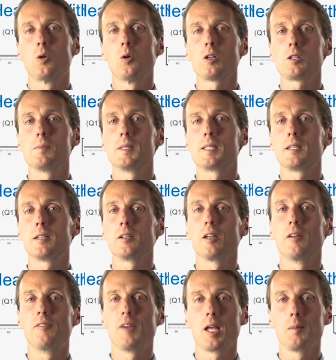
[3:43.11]
course
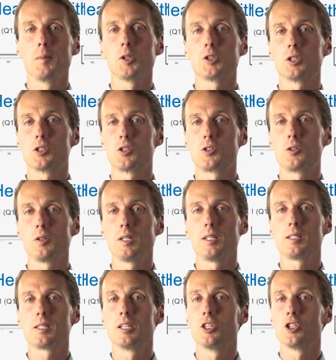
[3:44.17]
material available to
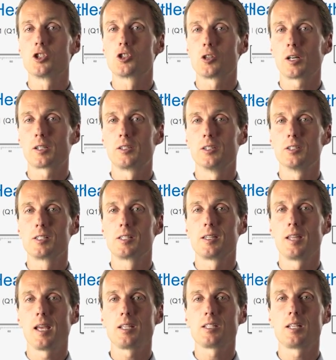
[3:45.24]
students and instructors
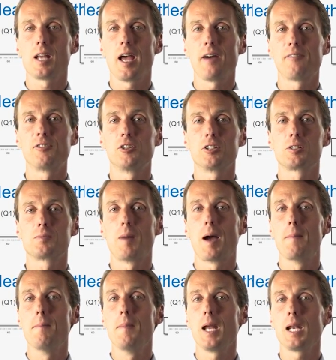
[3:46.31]
thanks to efforts
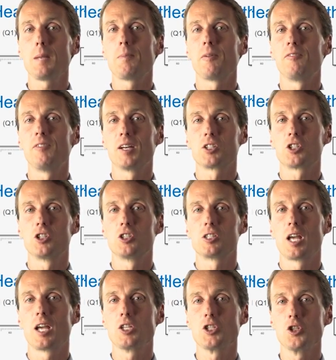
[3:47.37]
by many professors
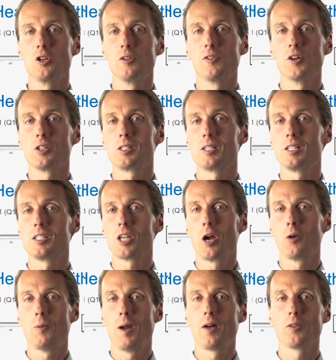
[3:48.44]
at universities
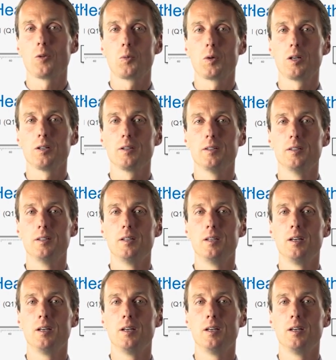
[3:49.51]
around the world.